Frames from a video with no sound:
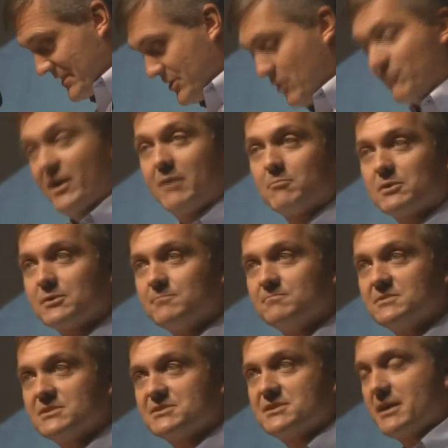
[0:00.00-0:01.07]
In
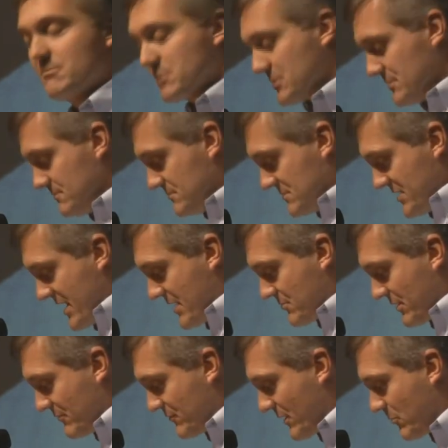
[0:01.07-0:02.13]
November, December,
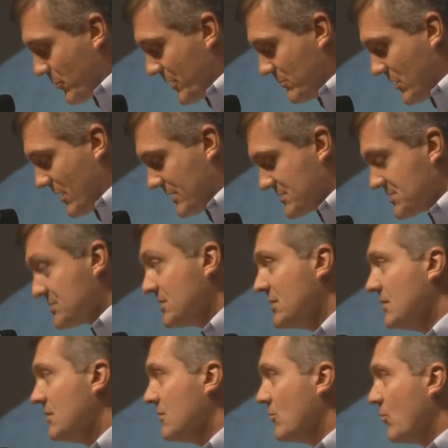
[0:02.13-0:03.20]
January, February, March,
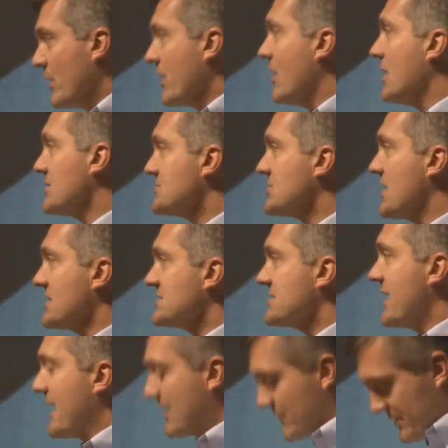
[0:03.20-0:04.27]
we all saw
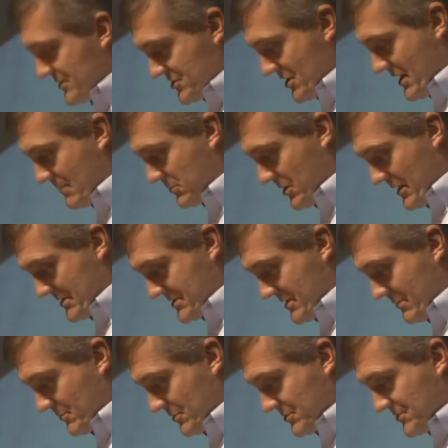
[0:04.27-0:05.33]
staggering job
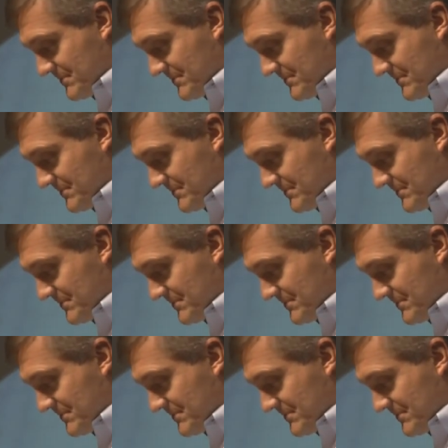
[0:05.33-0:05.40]
losses